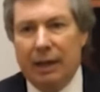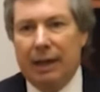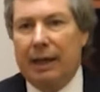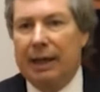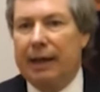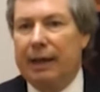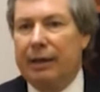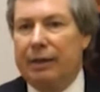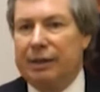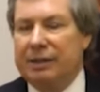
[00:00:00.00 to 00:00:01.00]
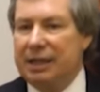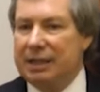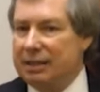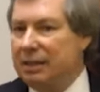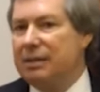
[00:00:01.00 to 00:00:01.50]
The
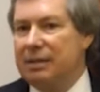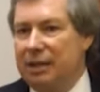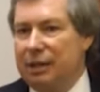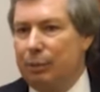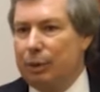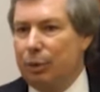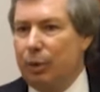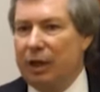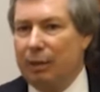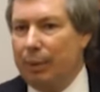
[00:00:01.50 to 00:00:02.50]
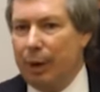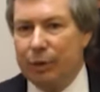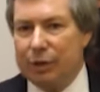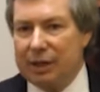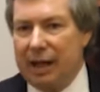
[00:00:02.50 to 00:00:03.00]
distances between
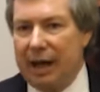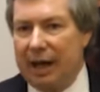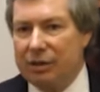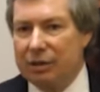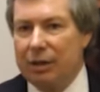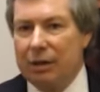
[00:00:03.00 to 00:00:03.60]
both sides